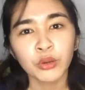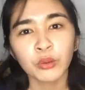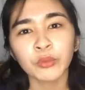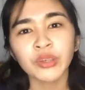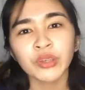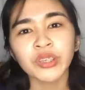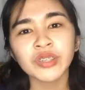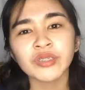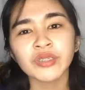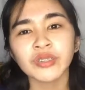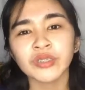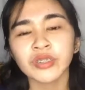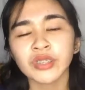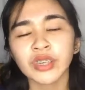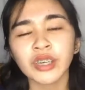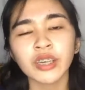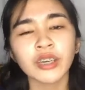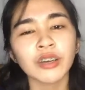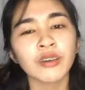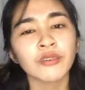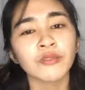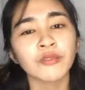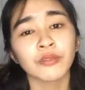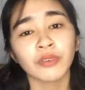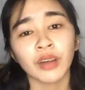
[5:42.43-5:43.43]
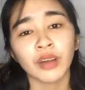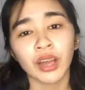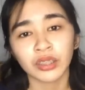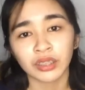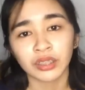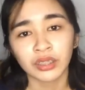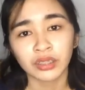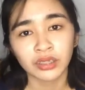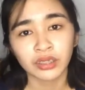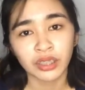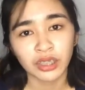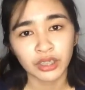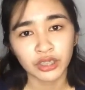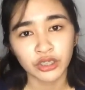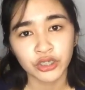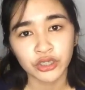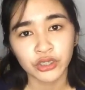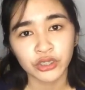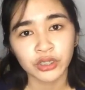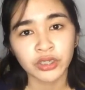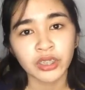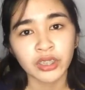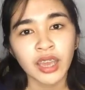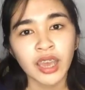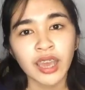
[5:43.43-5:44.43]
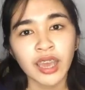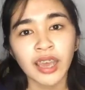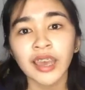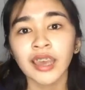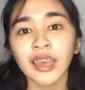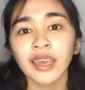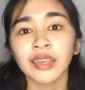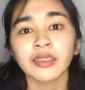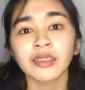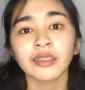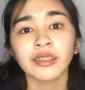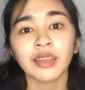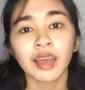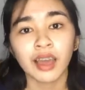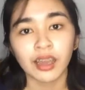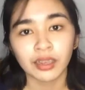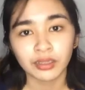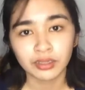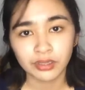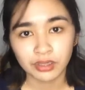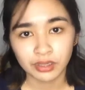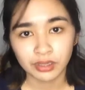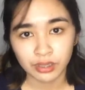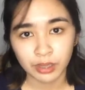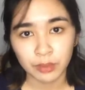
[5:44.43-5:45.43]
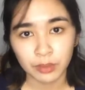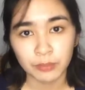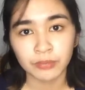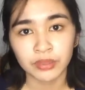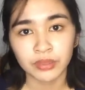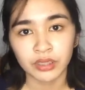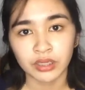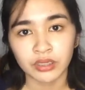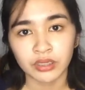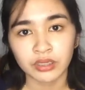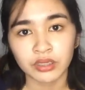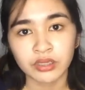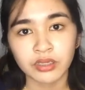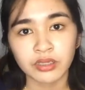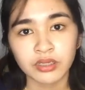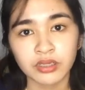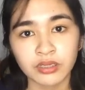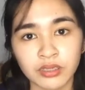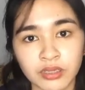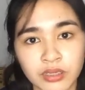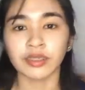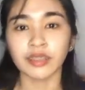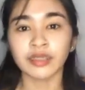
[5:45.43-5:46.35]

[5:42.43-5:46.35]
We seek validation and acceptance.